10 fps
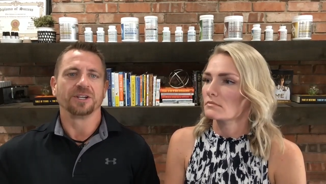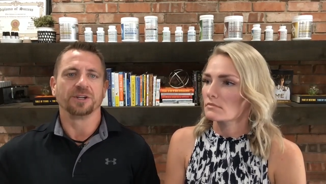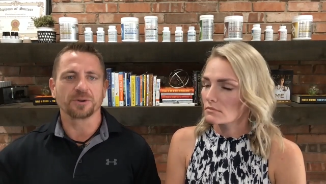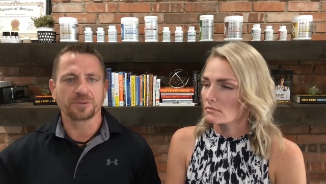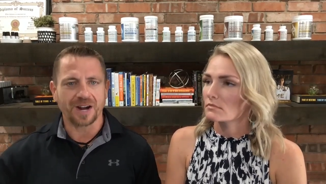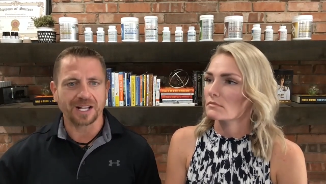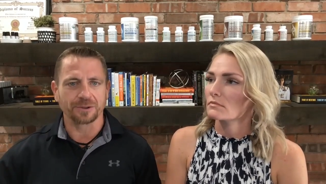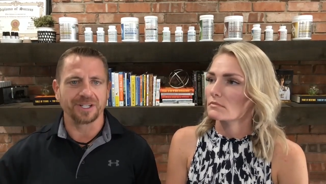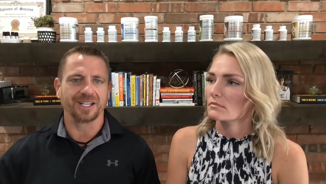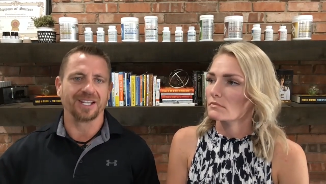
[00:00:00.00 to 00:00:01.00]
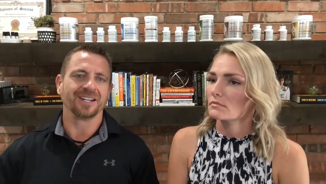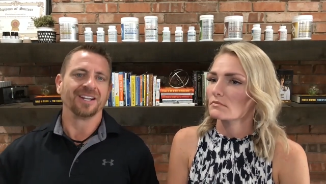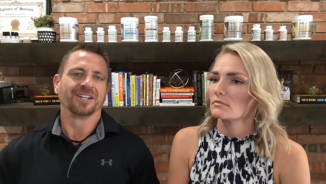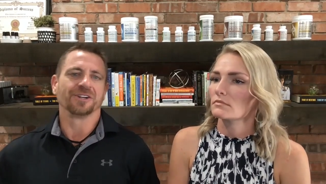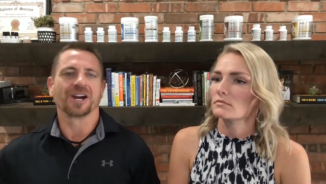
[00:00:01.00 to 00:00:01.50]
Speaker 1: You're following
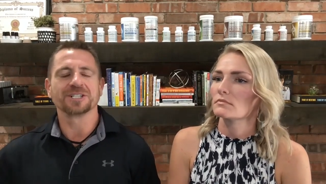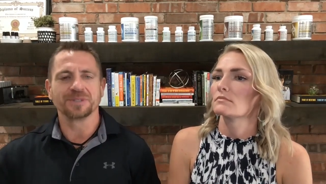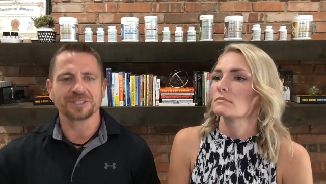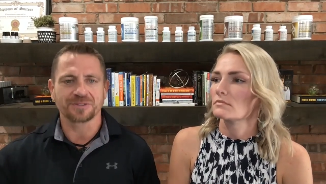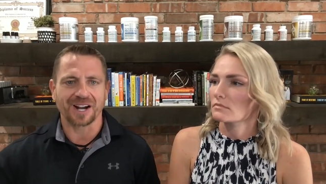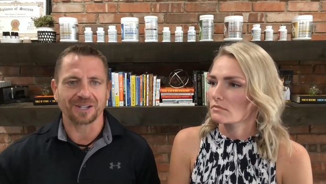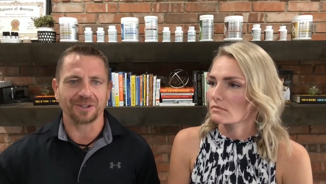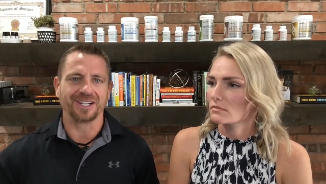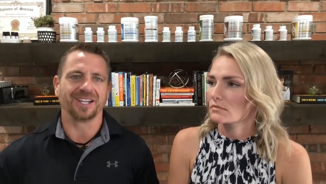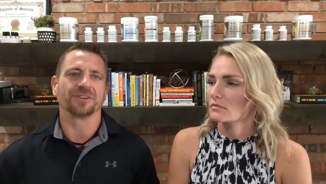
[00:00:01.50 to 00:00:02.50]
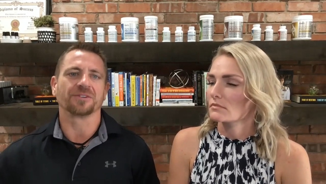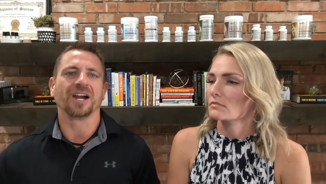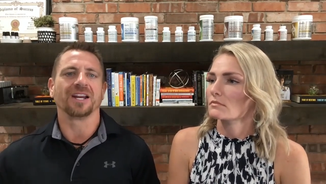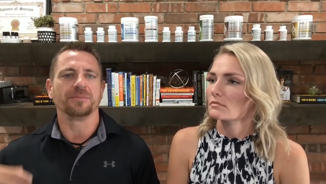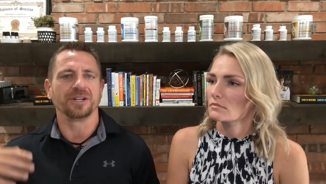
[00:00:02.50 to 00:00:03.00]
it, your husband's following it,
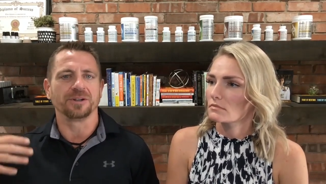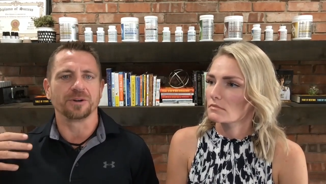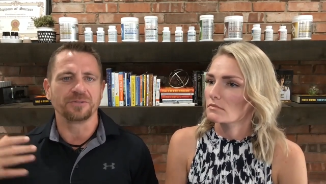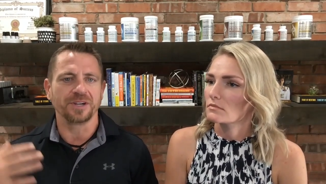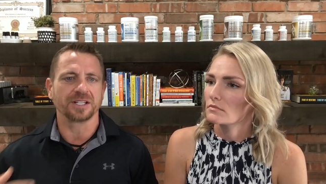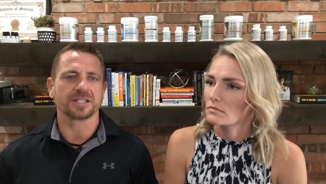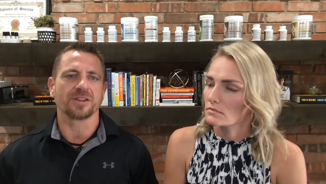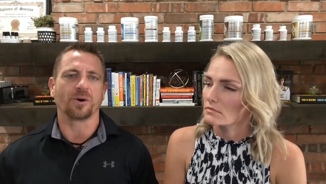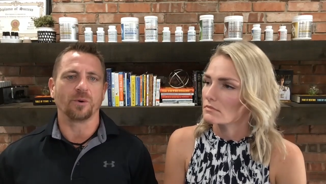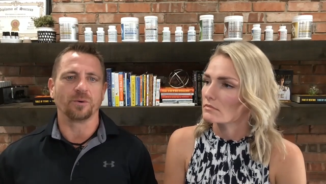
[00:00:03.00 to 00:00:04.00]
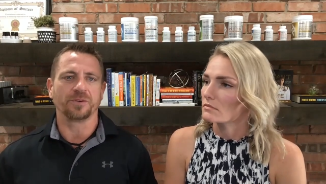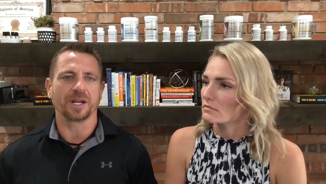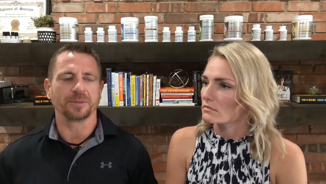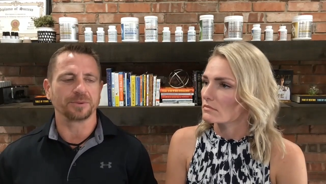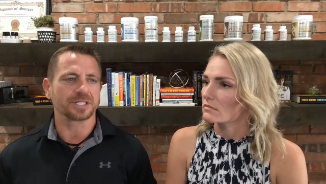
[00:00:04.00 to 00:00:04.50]
right? I mean, you're feeding it to the whole
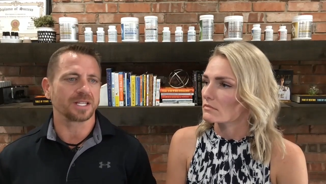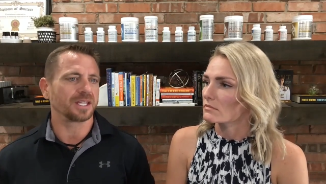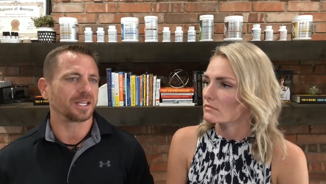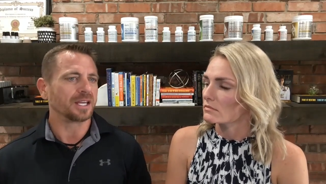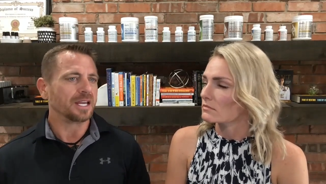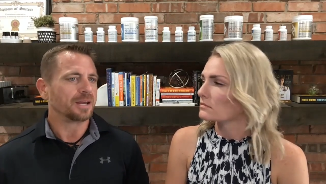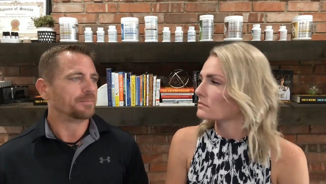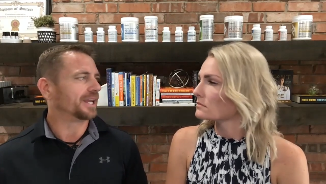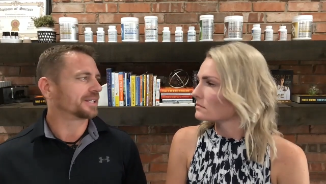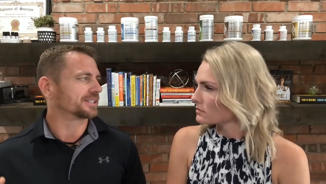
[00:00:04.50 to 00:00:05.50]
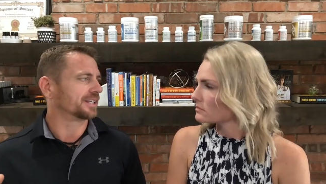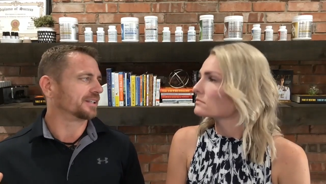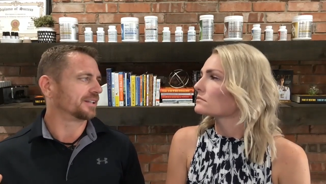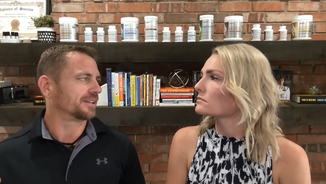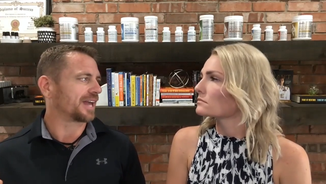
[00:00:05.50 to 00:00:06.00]
family, which I think makes
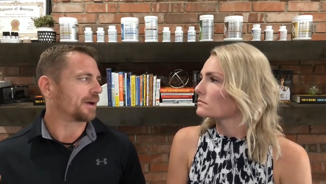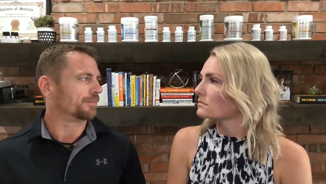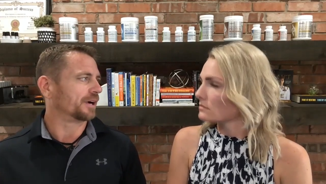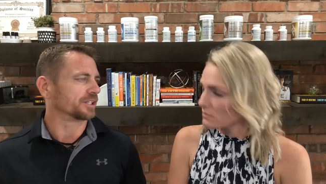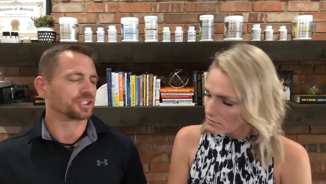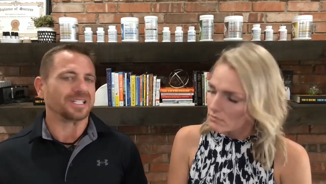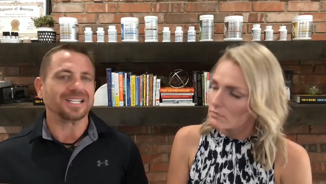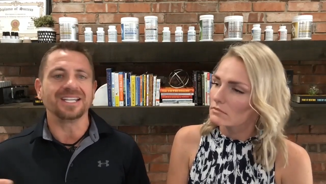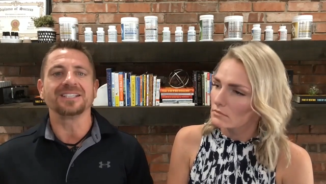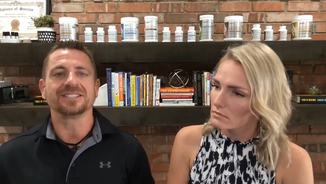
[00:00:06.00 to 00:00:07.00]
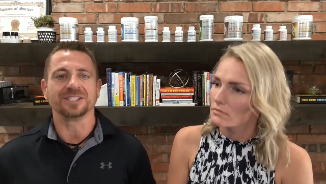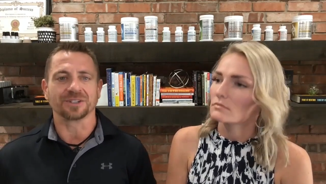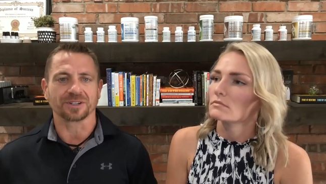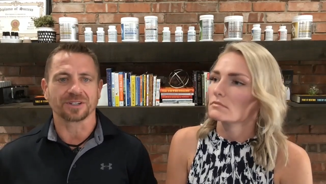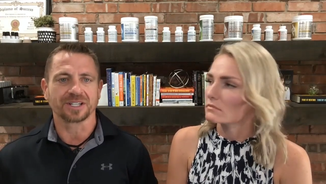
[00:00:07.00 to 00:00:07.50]
it that much
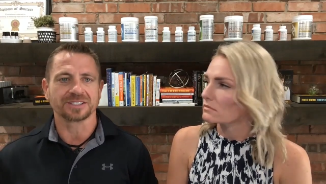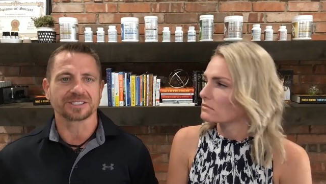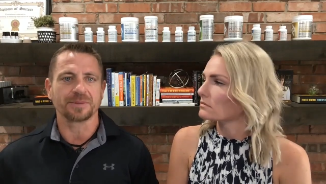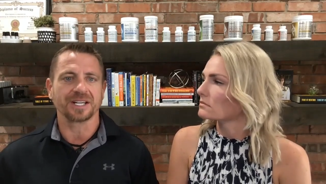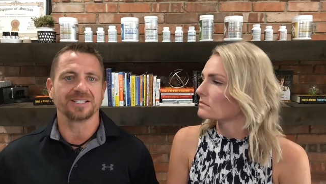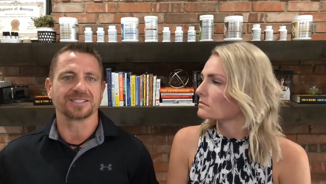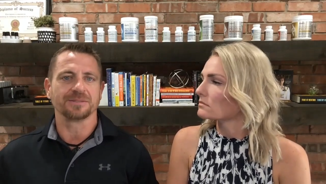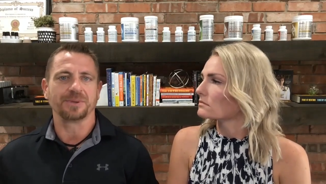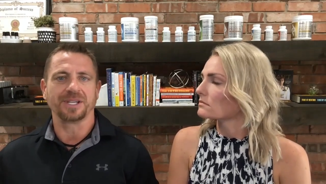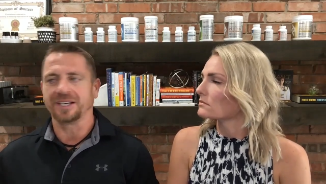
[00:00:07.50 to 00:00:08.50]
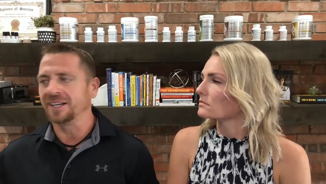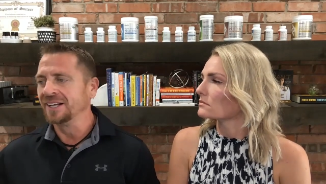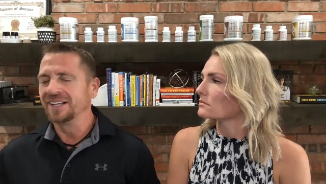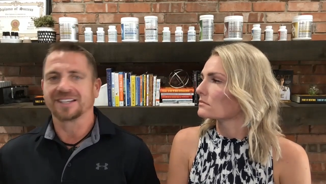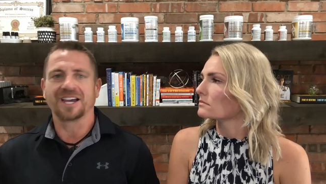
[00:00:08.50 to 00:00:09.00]
easier because somebody isn't being
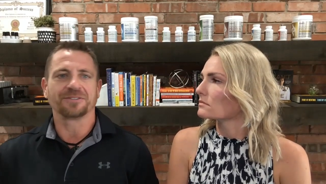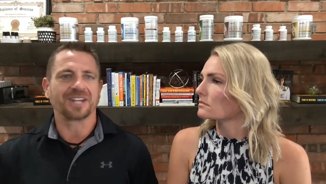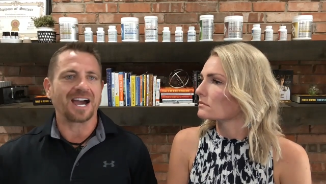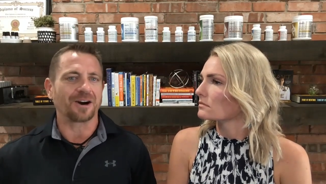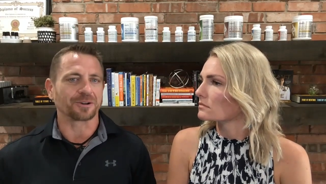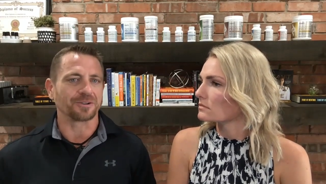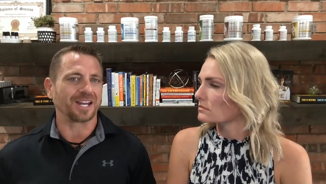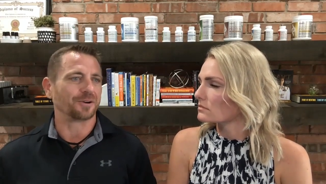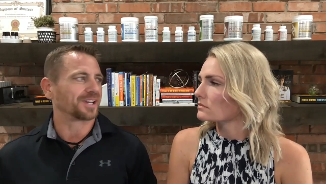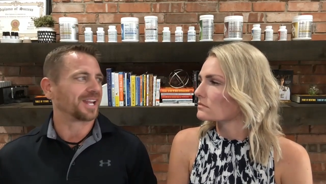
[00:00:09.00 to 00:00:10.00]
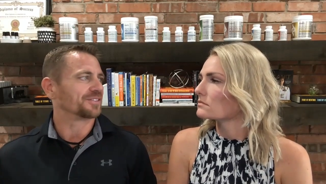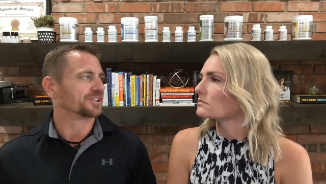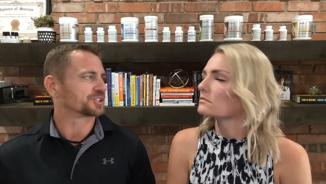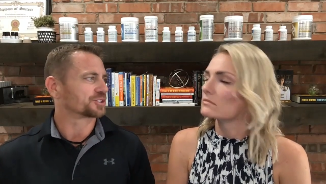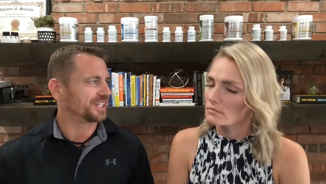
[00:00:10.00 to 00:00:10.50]
left out or they don't get the
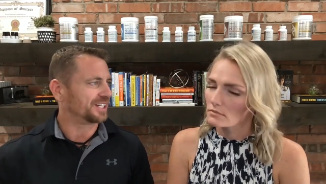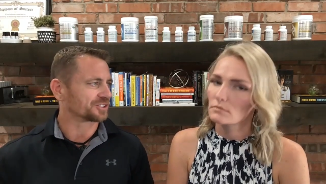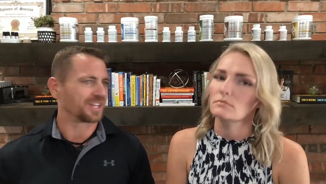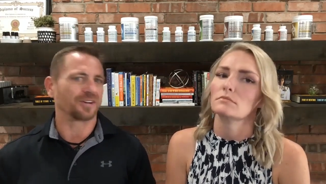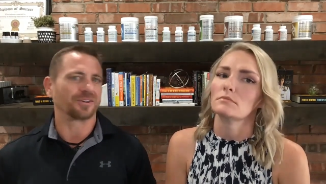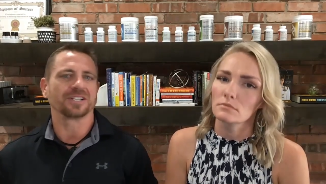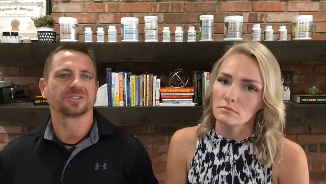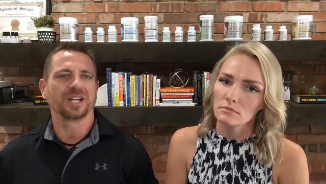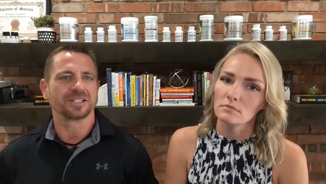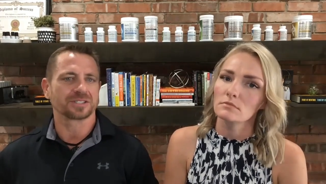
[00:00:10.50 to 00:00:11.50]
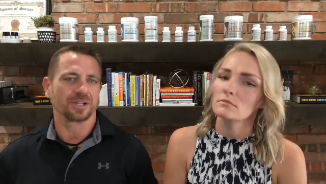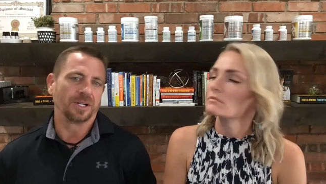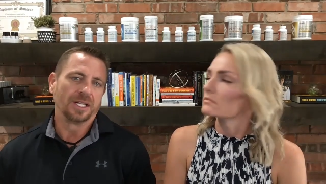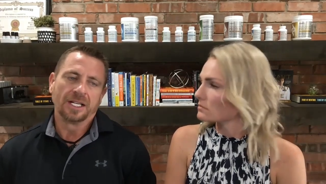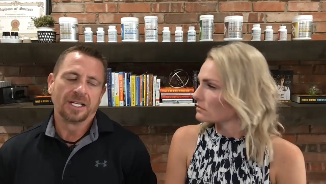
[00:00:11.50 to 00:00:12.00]
treats or they don't get treated. And
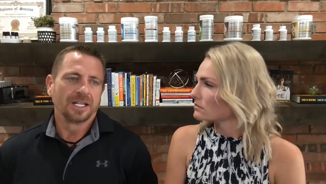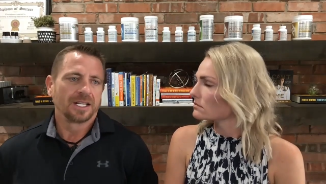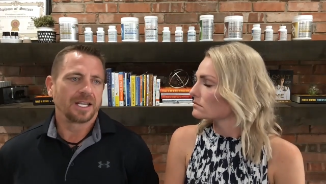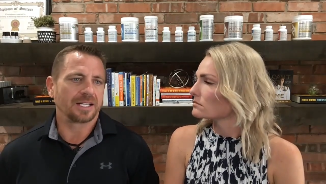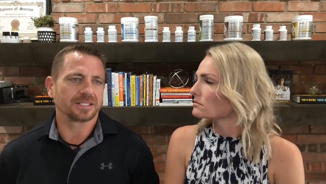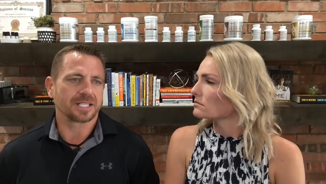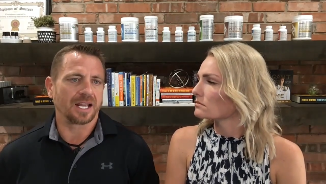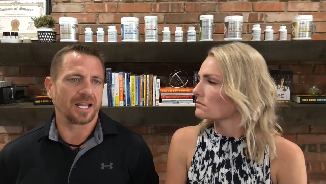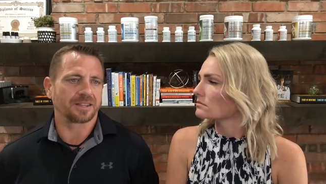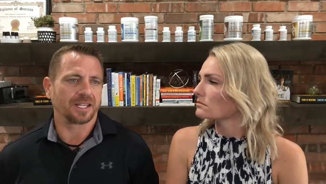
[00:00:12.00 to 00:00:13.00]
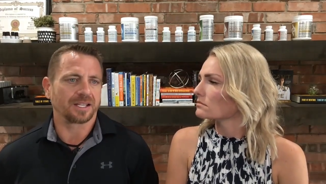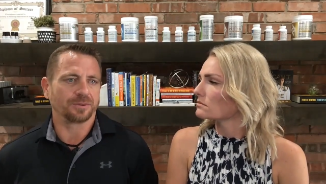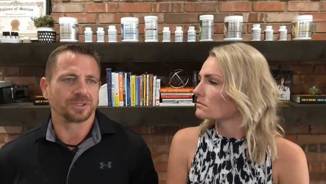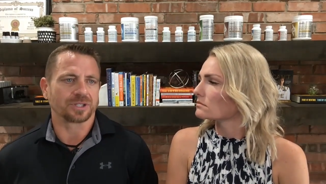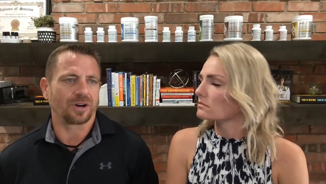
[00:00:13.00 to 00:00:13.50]
so yeah, just I, I think it
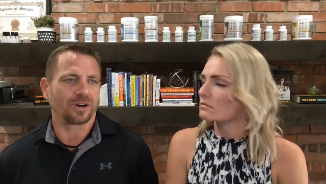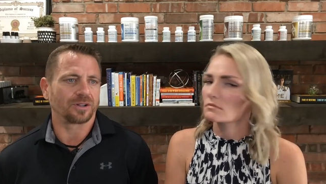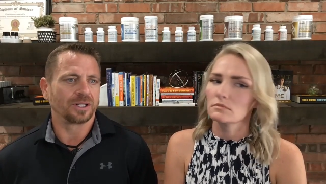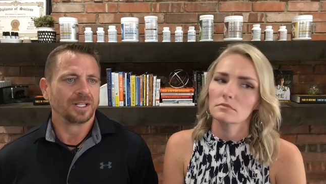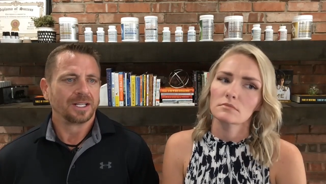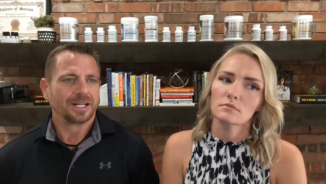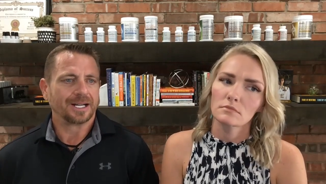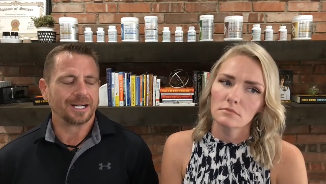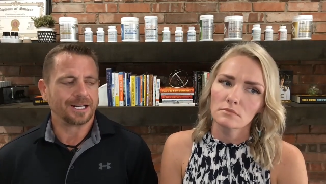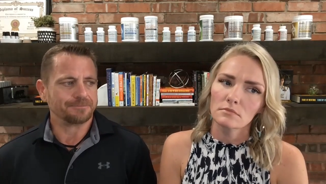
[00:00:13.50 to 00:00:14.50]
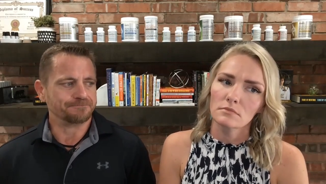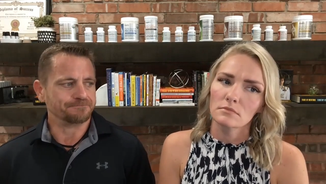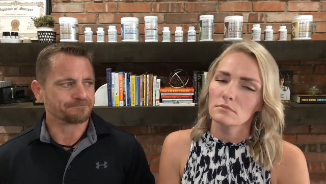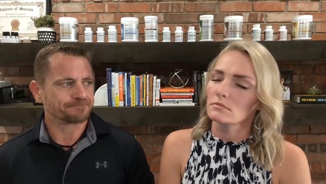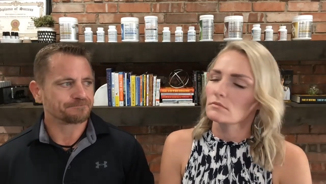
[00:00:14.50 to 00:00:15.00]
was all um,